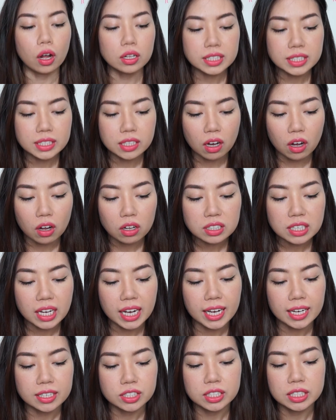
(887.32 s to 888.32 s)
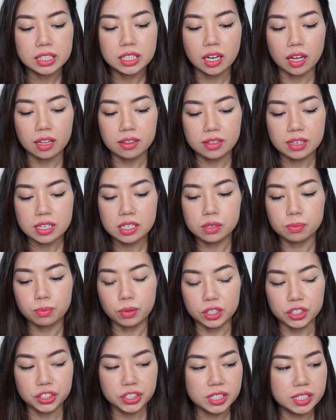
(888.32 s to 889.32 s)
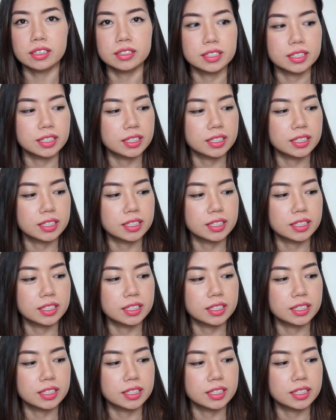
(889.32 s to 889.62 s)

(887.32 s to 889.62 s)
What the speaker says: All in all, I actually got these brushes